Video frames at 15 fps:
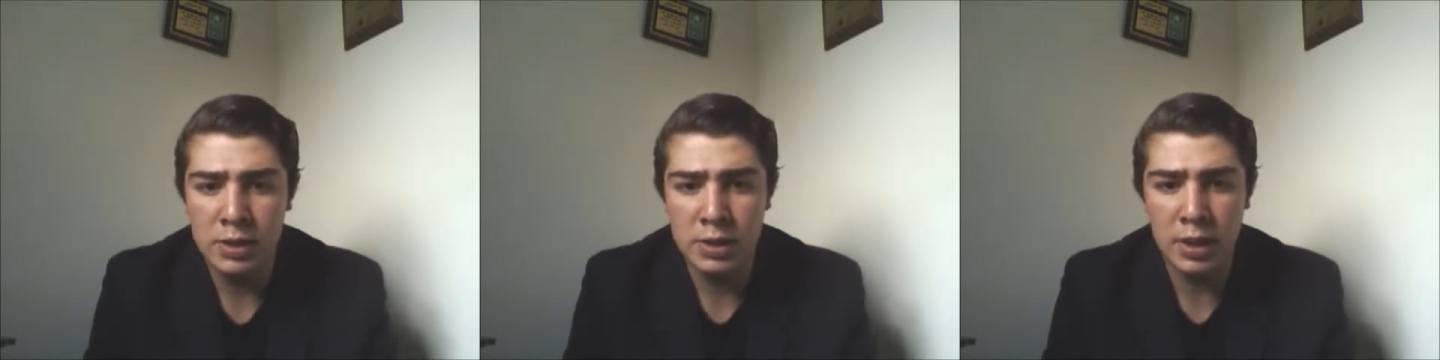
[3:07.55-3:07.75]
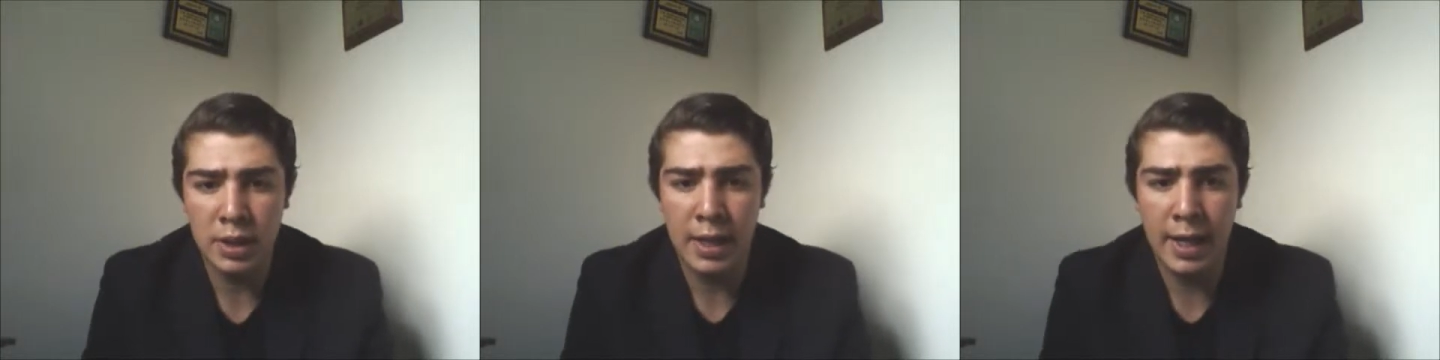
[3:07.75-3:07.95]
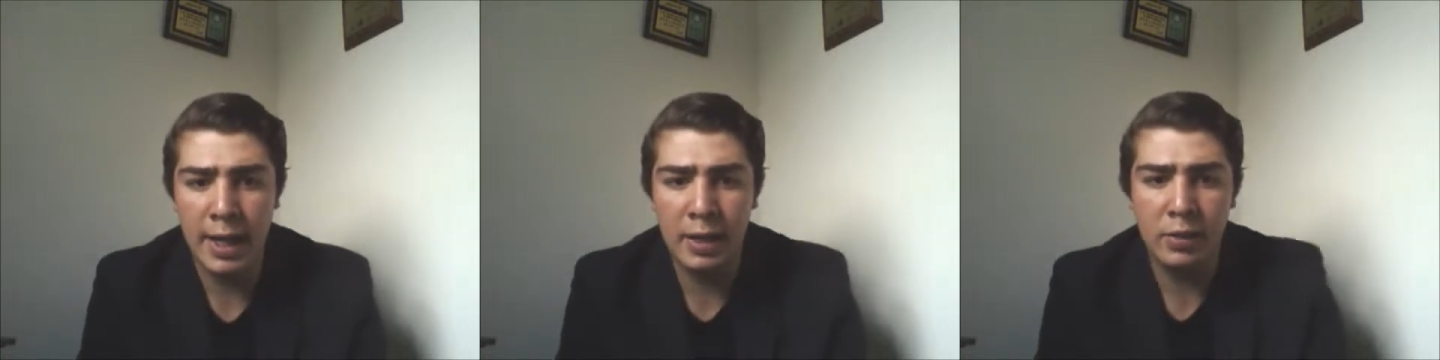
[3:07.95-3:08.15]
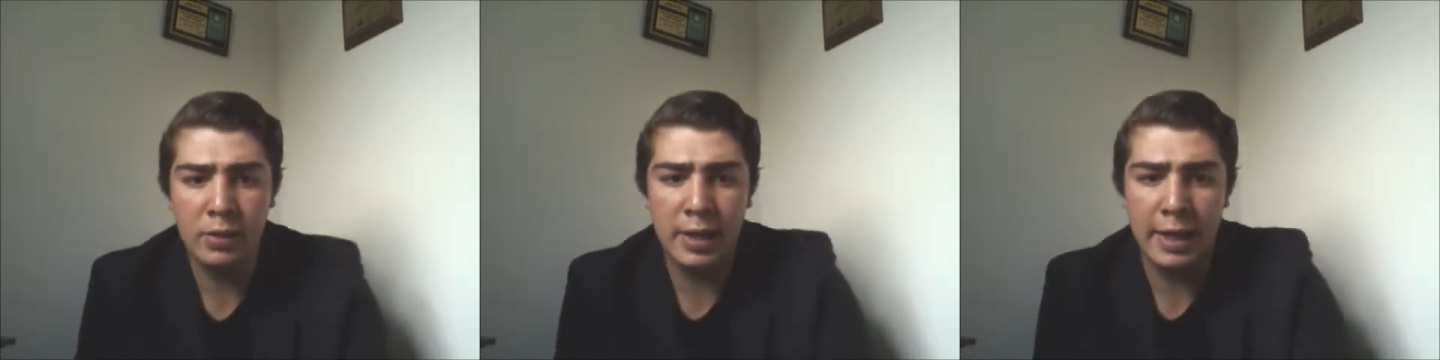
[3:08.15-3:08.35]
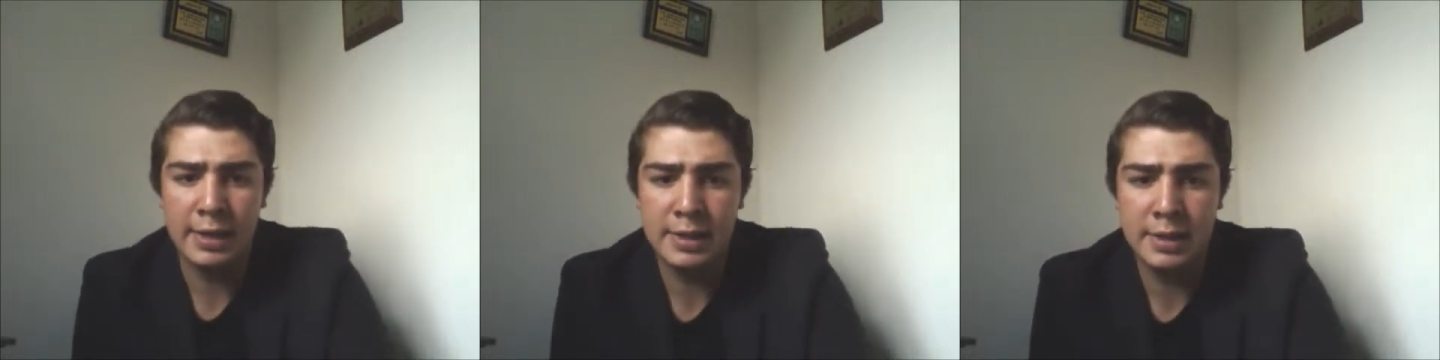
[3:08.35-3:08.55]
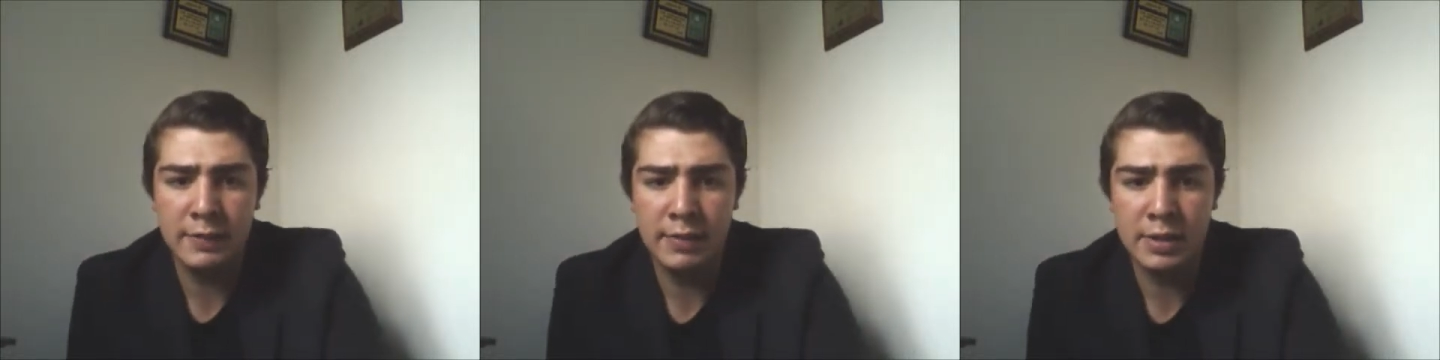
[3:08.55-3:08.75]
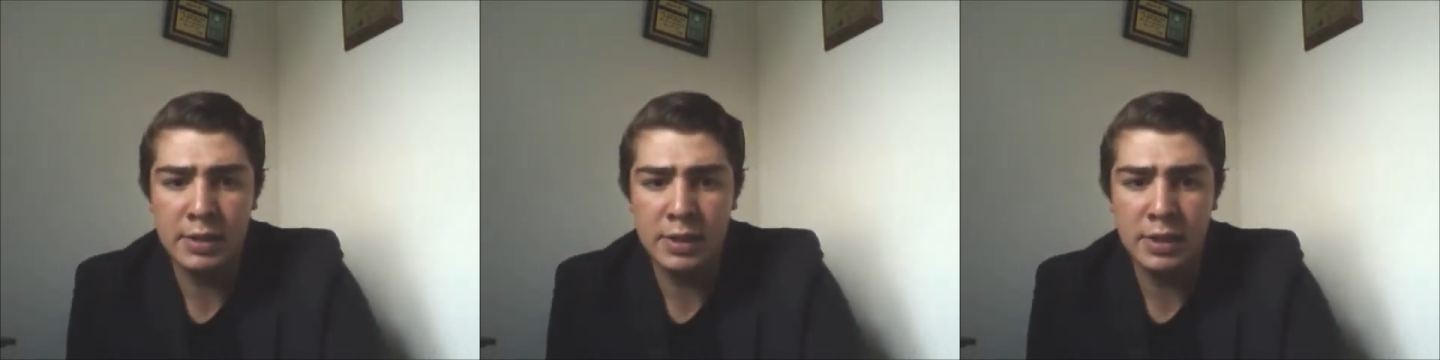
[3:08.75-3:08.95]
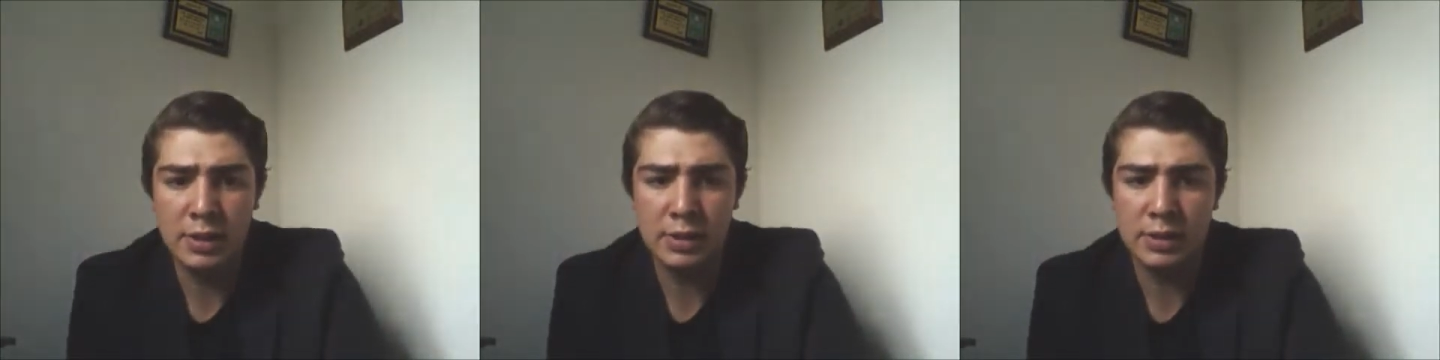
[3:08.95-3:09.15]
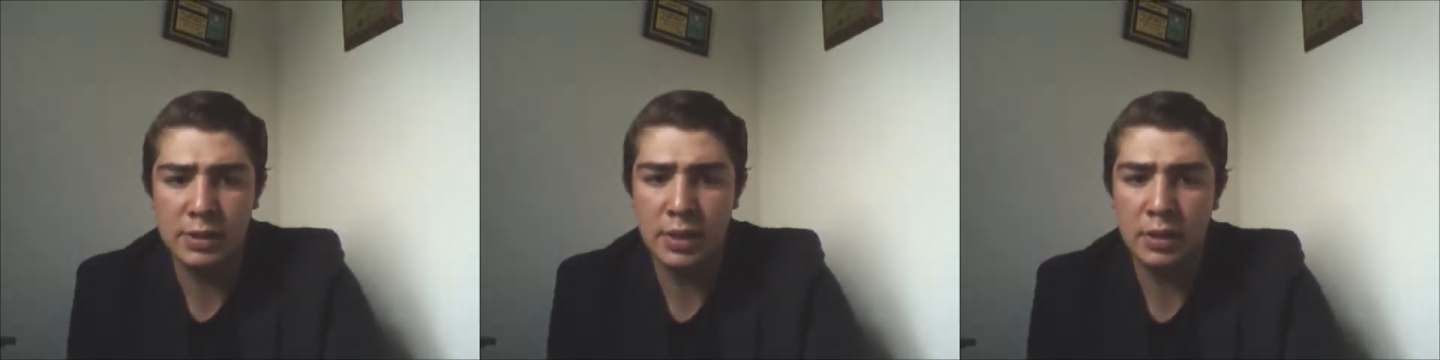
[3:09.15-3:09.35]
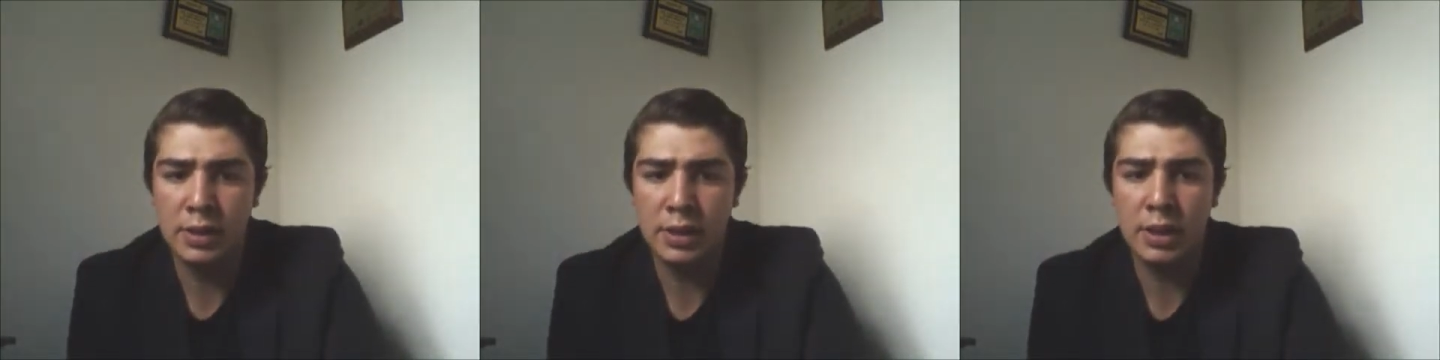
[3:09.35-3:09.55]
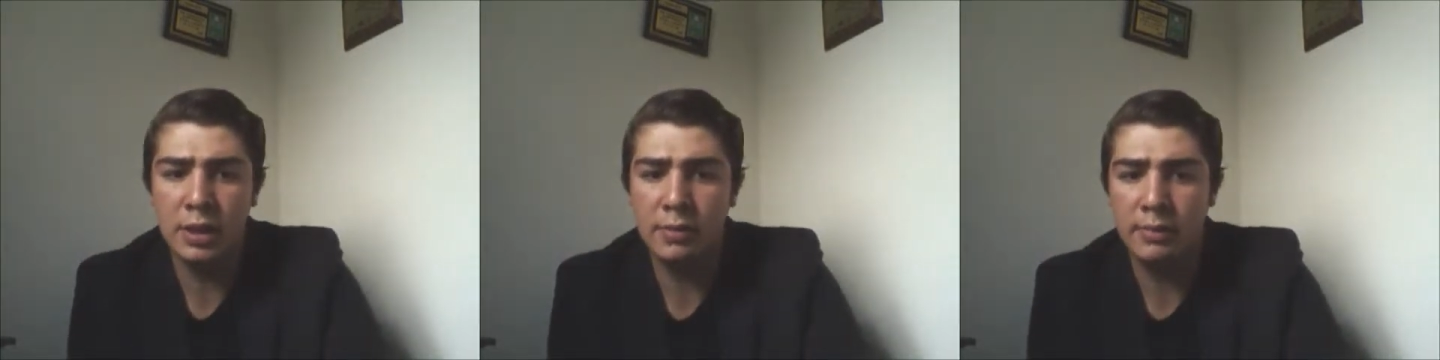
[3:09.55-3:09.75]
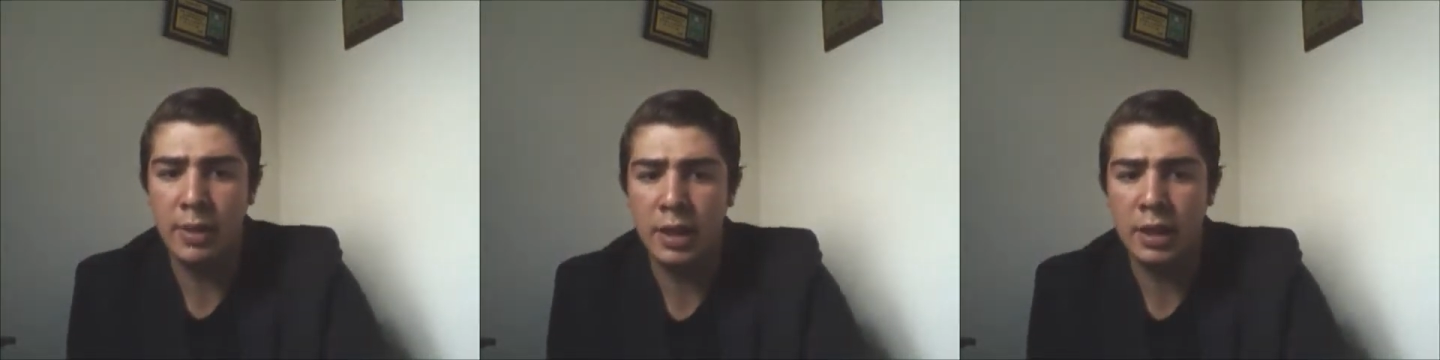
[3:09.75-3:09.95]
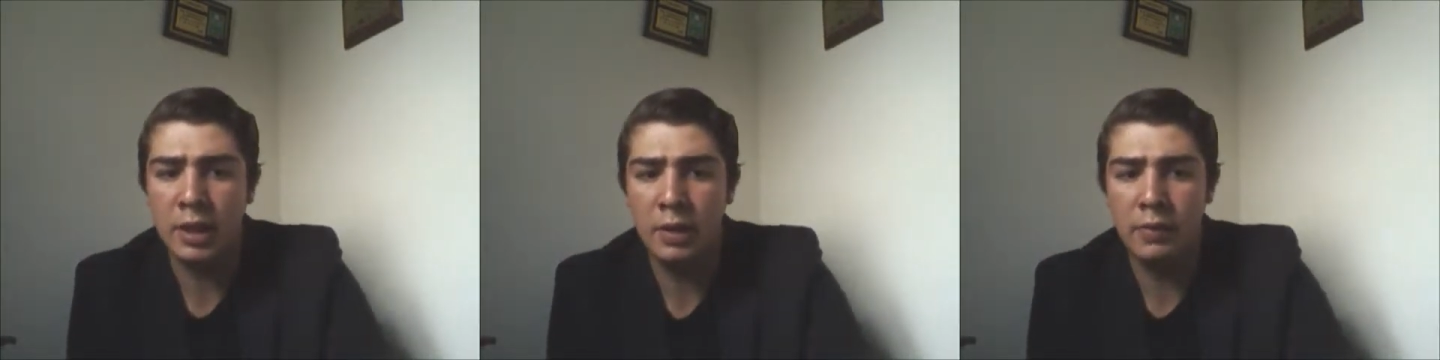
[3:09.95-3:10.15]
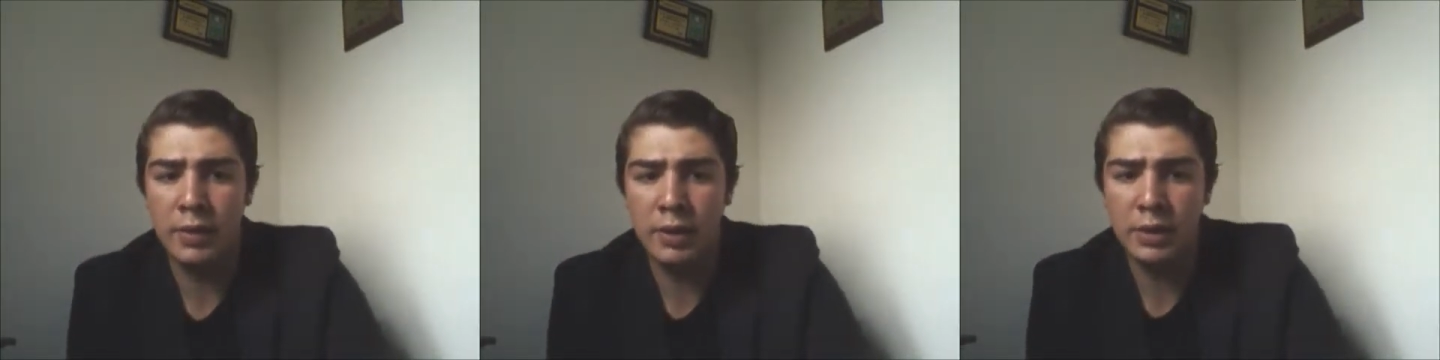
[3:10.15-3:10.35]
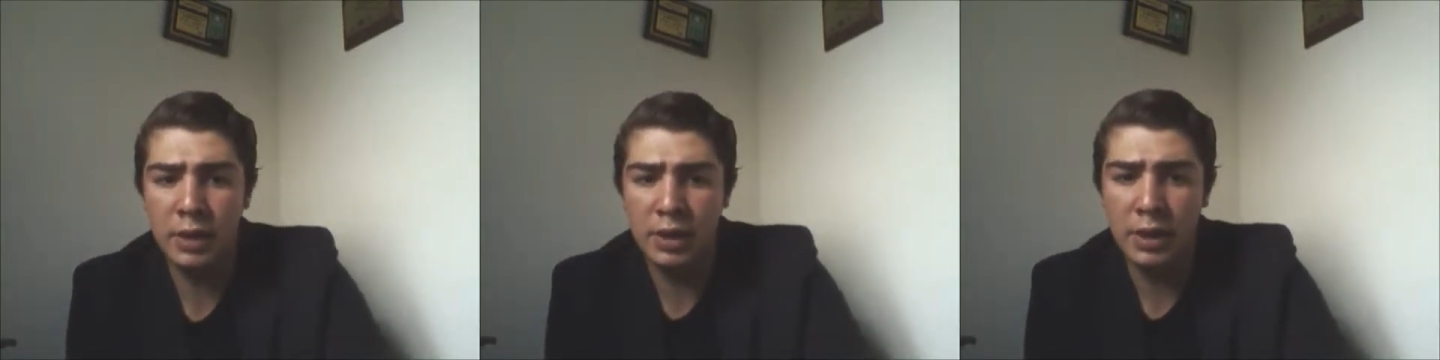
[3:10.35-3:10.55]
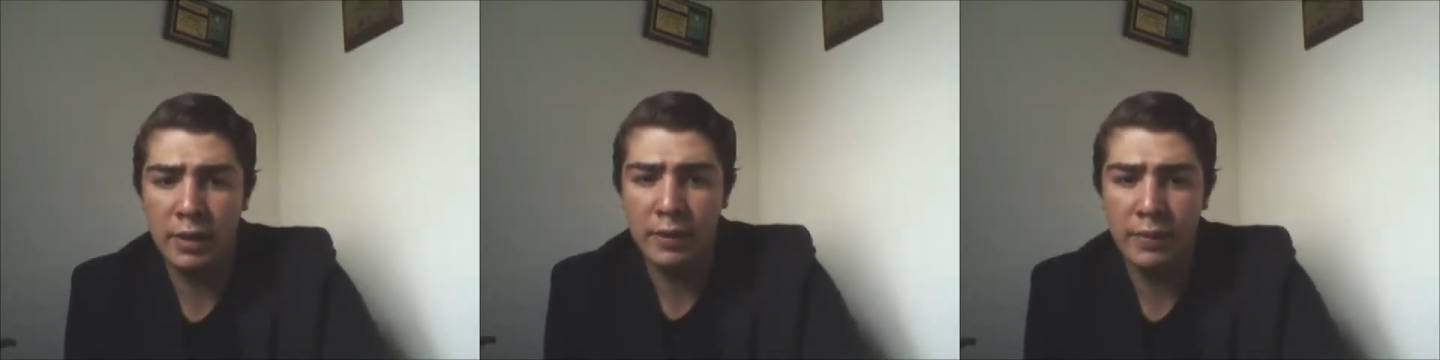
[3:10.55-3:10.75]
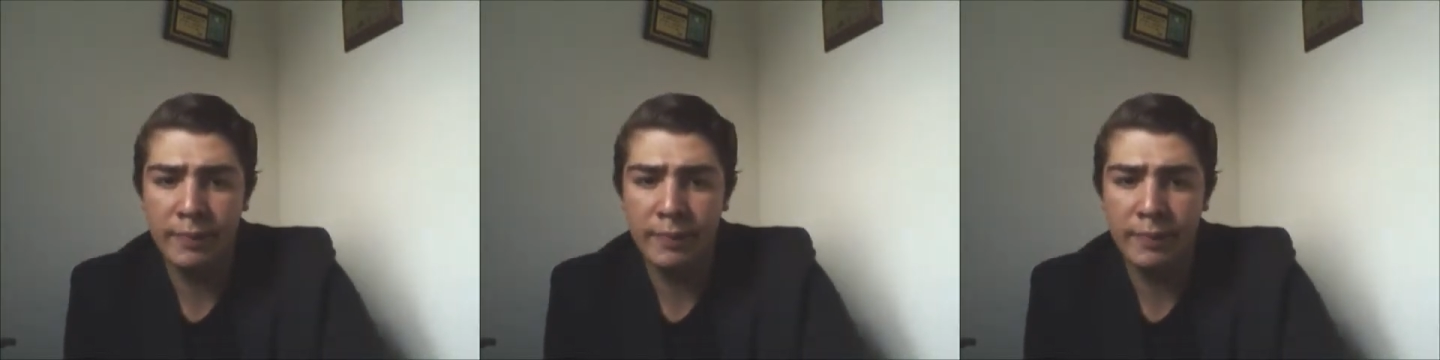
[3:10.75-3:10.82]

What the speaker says: Young adult activity, starting my career.